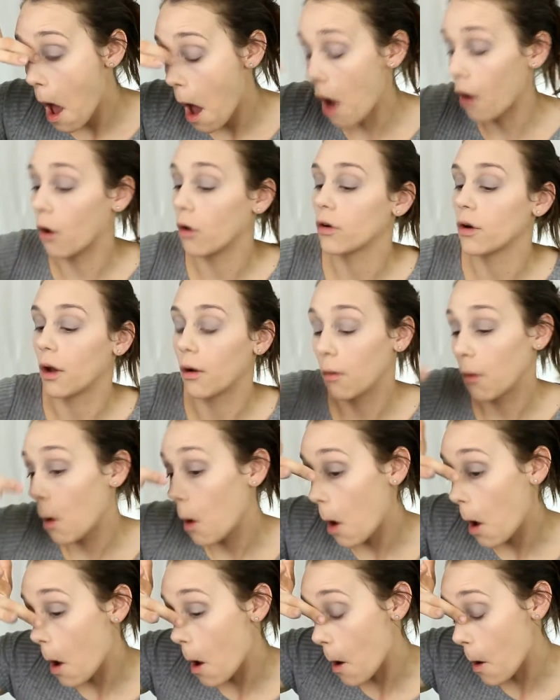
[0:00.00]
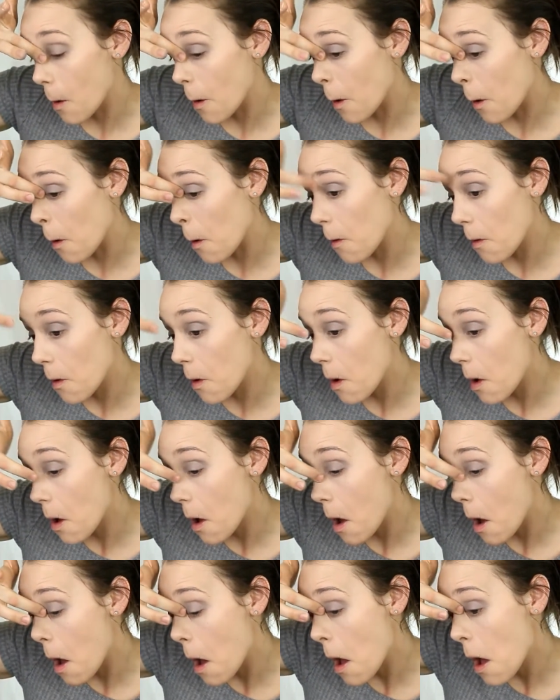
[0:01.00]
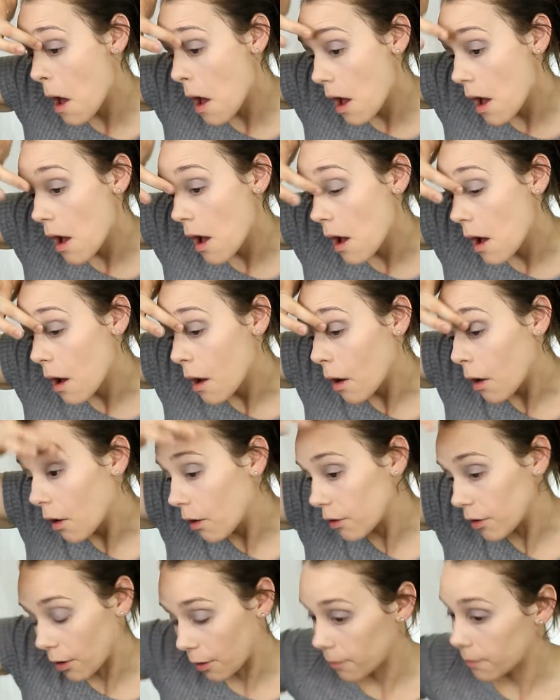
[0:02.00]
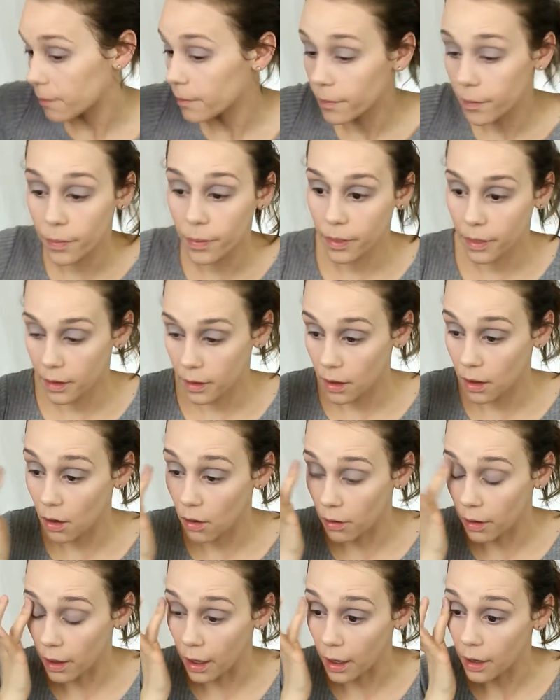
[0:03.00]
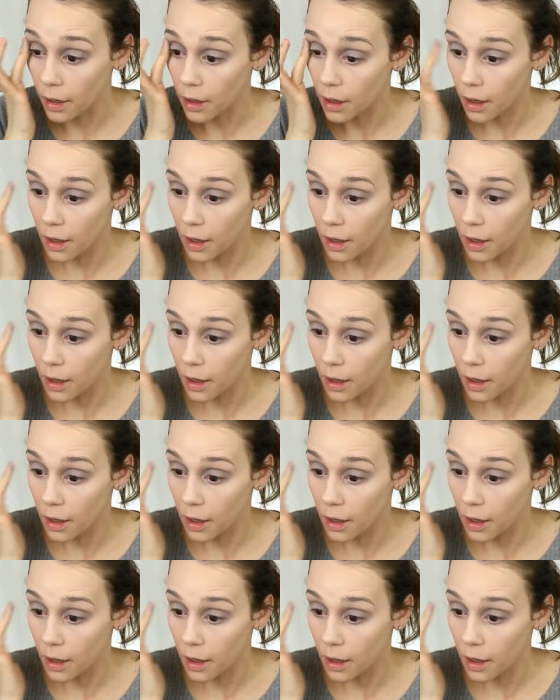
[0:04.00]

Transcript: Oh no, oh no, oh no, okay.